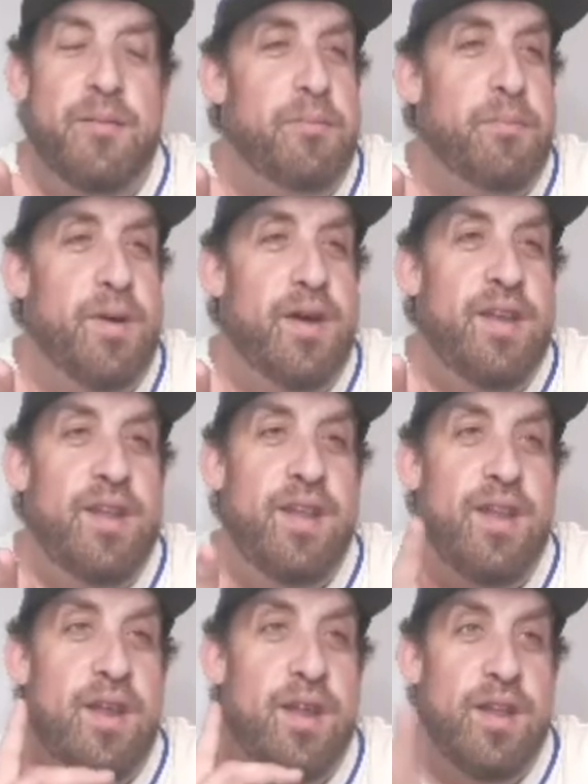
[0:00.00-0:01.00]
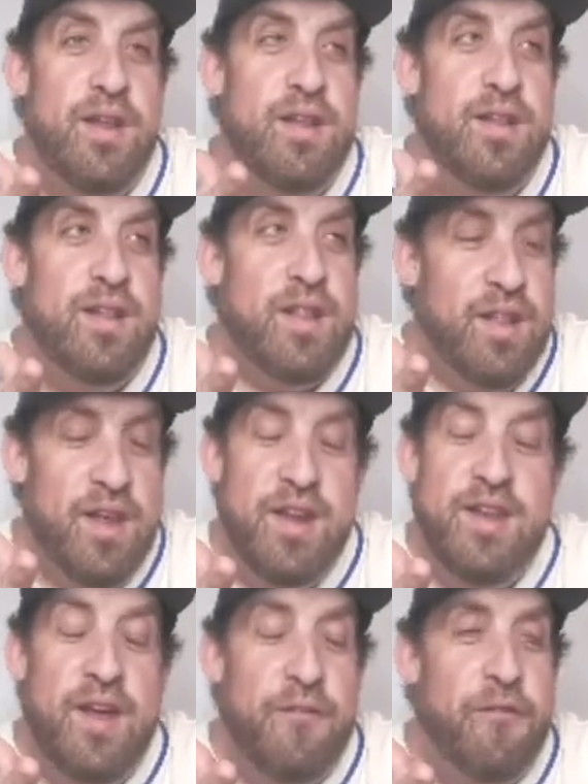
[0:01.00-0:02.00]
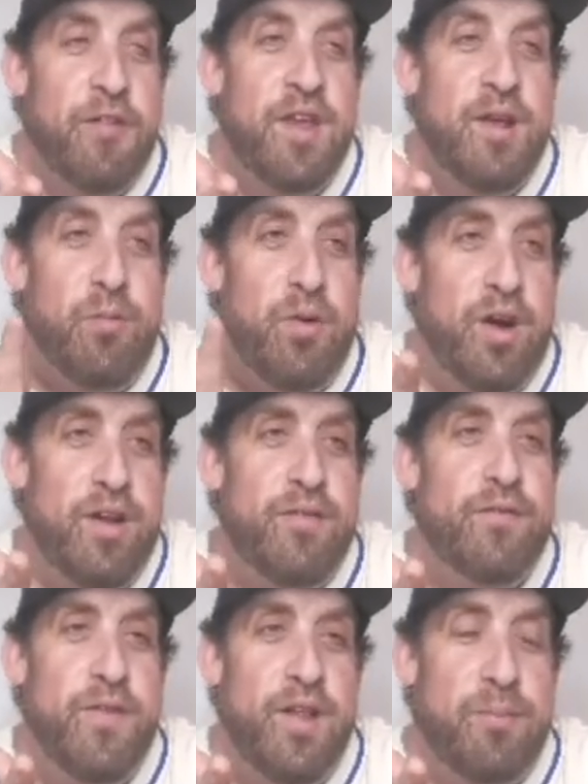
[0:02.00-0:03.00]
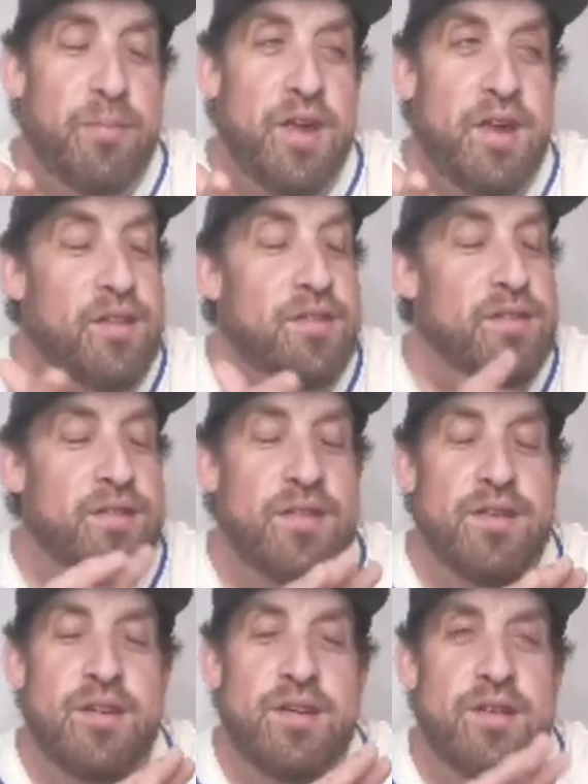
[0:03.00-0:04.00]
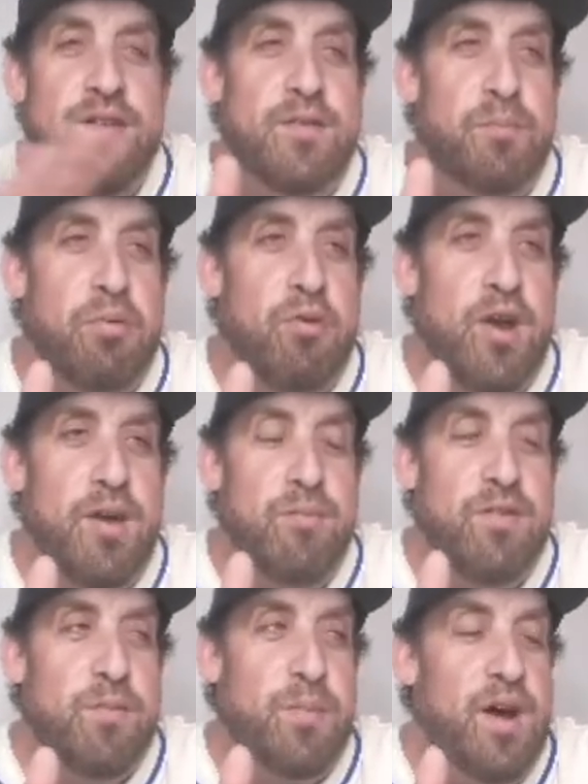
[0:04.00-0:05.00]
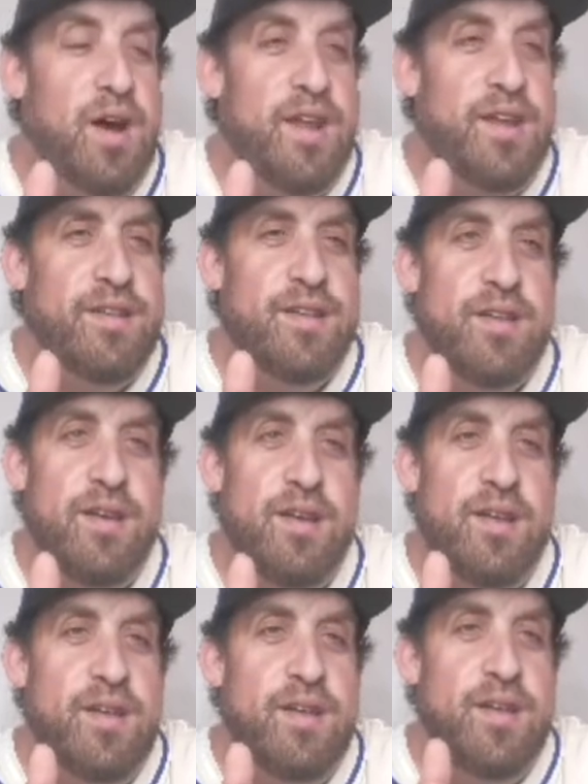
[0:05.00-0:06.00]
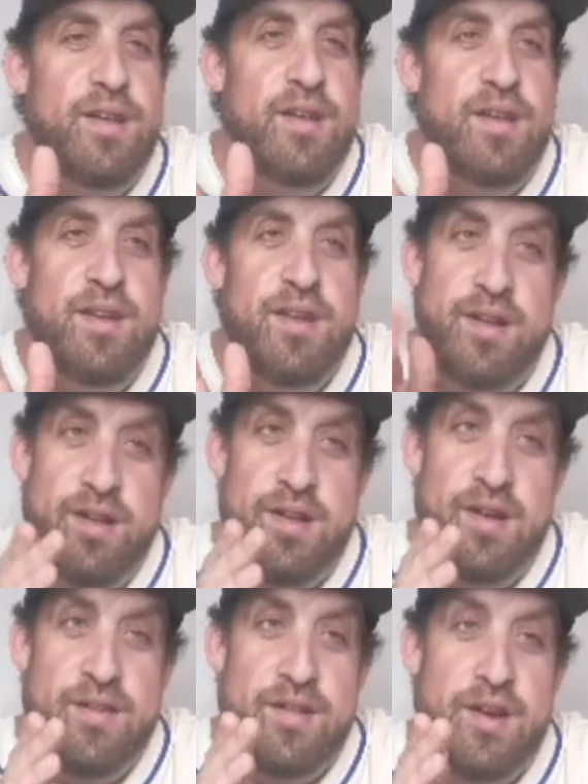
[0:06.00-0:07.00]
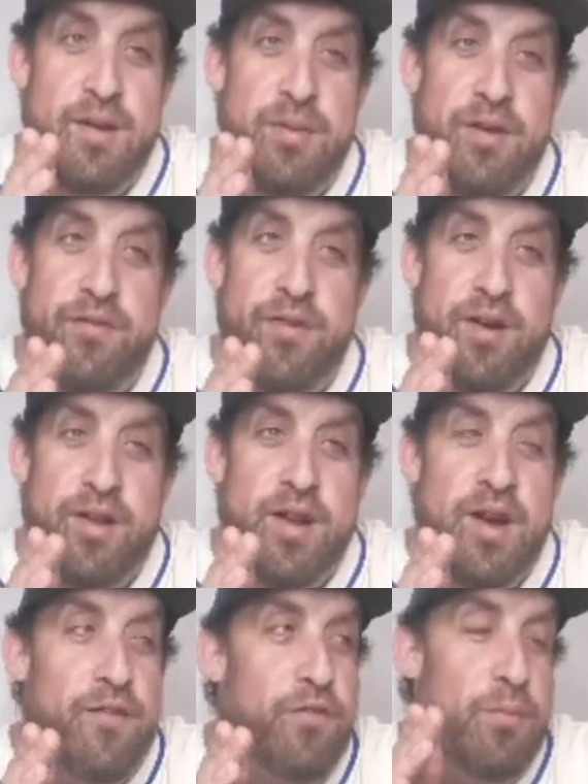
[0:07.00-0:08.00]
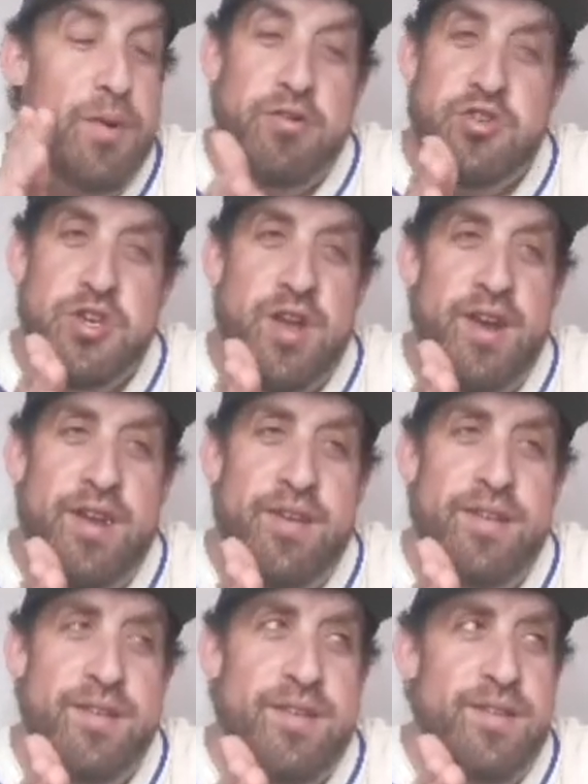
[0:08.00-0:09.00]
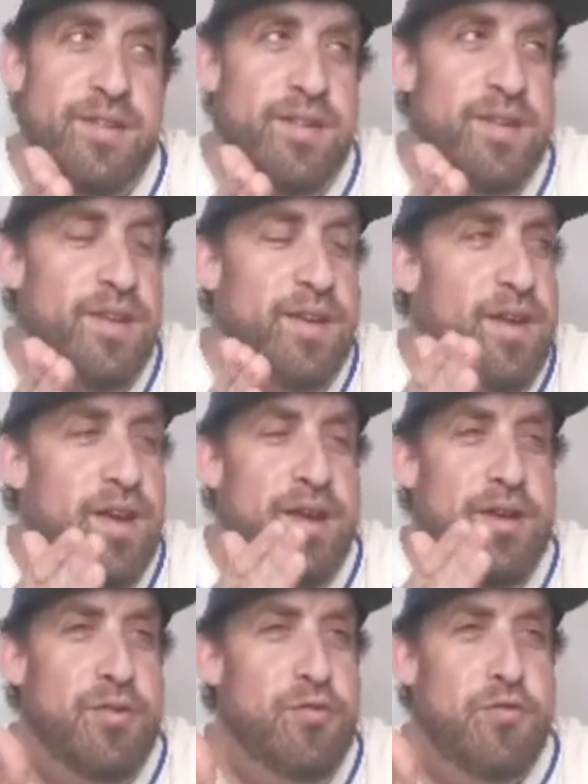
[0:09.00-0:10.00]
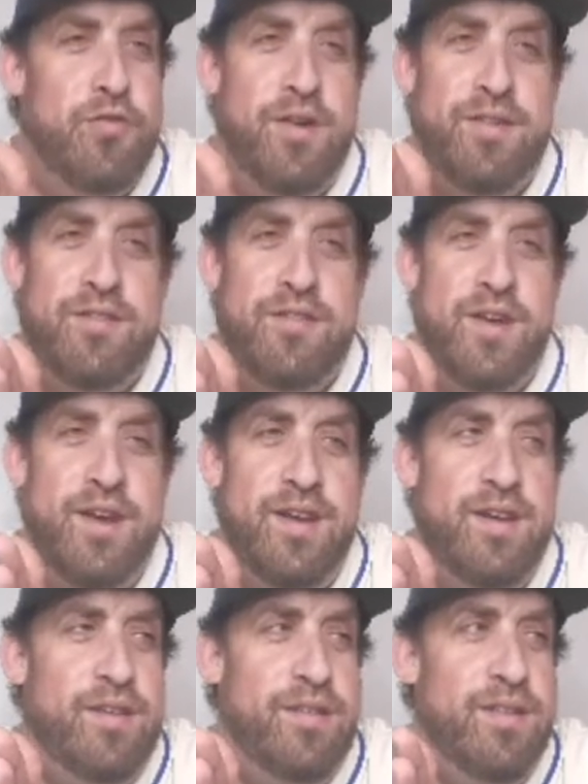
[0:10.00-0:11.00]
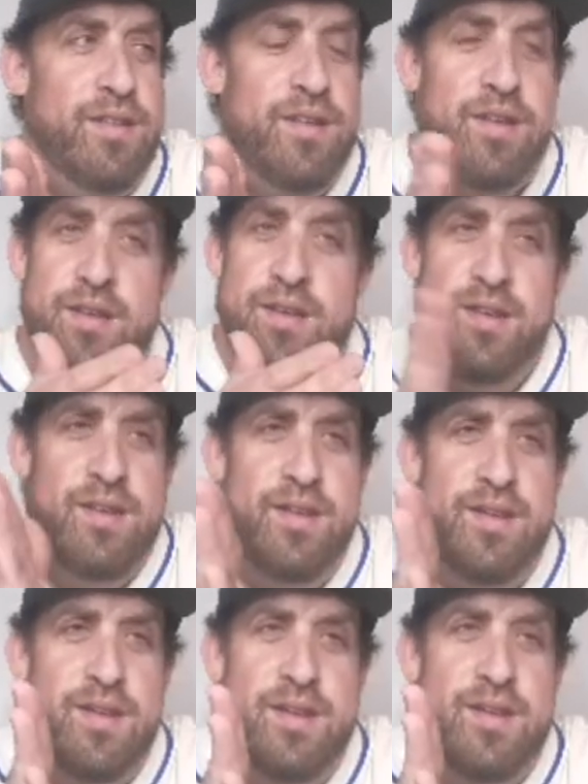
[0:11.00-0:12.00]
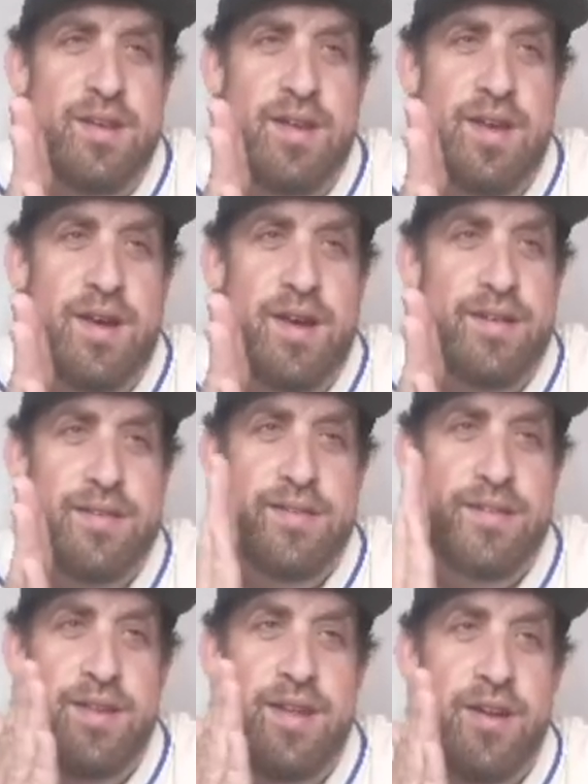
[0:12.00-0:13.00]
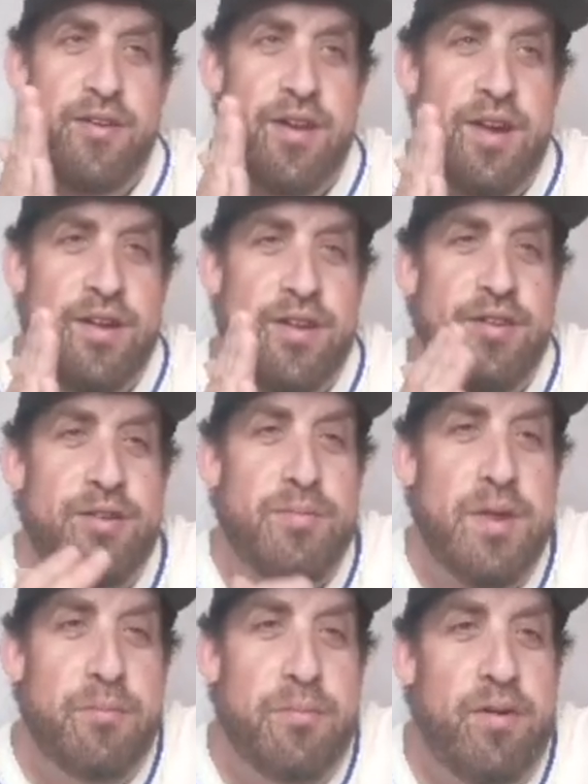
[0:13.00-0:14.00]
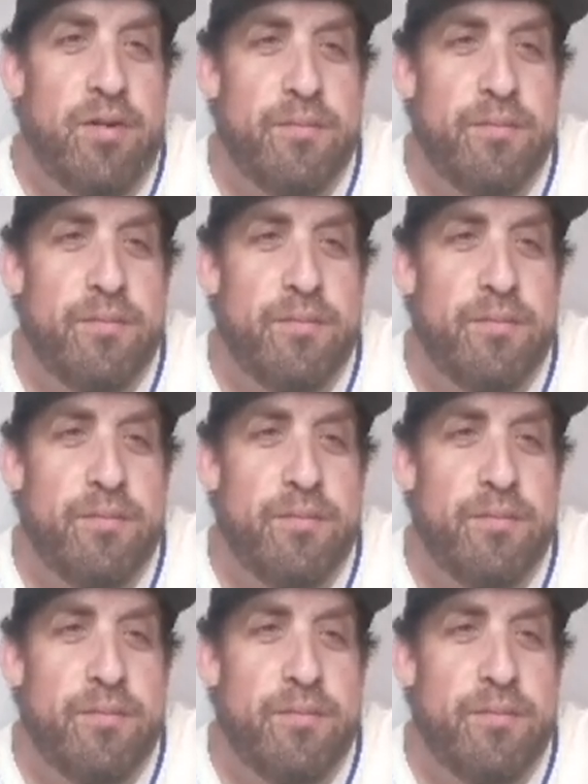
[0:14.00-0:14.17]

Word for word: but they definitely want Philippines. It's a prime spot. Guys, got to be very careful about China and who trusts China. Yeah, they are not good people.